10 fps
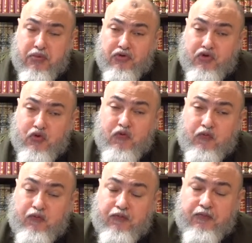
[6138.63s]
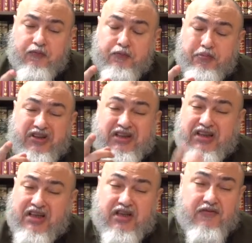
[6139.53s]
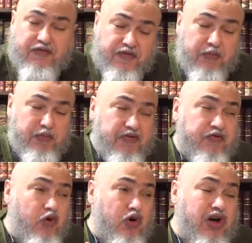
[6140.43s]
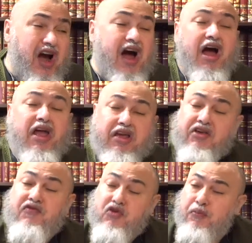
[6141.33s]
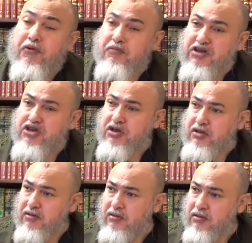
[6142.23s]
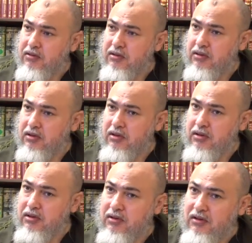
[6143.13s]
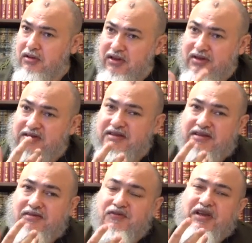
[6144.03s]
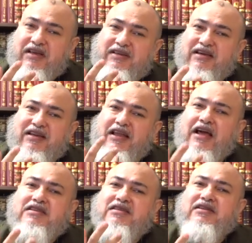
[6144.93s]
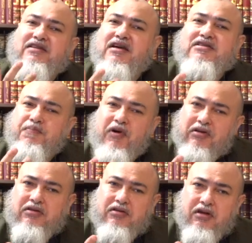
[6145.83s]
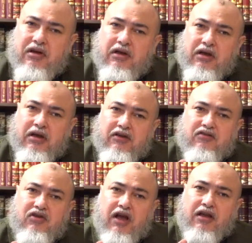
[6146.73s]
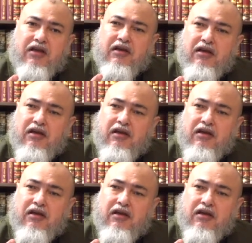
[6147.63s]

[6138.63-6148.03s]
you believe before I give you permission? This is like the classic despot. It's like,